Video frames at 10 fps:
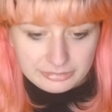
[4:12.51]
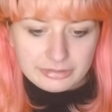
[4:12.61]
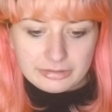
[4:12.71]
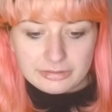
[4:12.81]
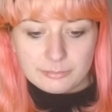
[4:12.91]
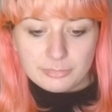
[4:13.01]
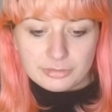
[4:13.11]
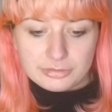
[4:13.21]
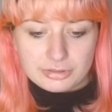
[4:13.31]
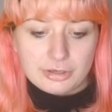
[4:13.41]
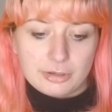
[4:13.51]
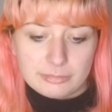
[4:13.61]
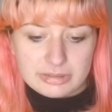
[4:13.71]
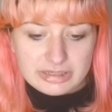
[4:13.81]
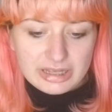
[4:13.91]
is similar to
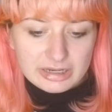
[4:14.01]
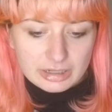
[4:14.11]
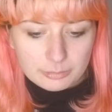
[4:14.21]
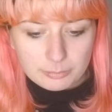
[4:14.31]
carbon dating